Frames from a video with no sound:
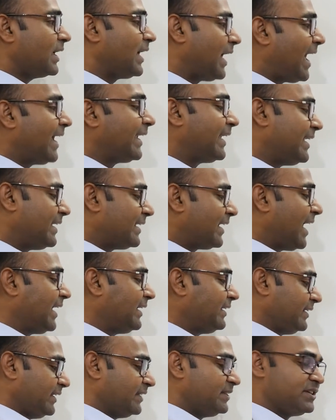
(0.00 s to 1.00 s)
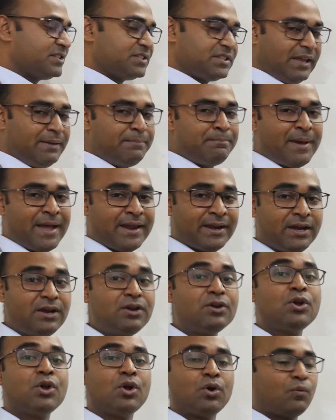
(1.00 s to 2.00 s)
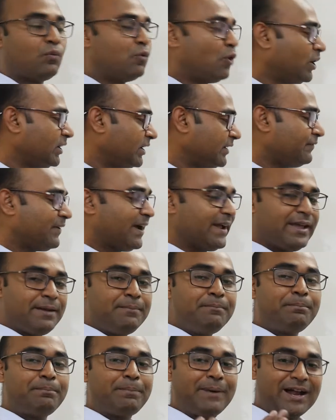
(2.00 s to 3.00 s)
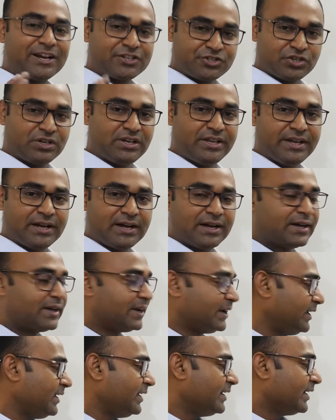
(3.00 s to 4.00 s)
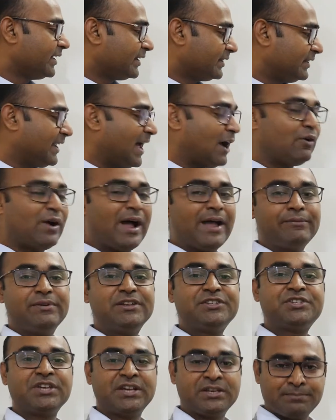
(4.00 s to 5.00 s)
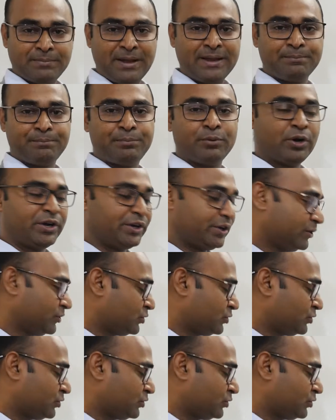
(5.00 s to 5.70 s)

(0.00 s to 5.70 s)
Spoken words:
I can write in the same manner. What if I am partially agree? Now I will change my point.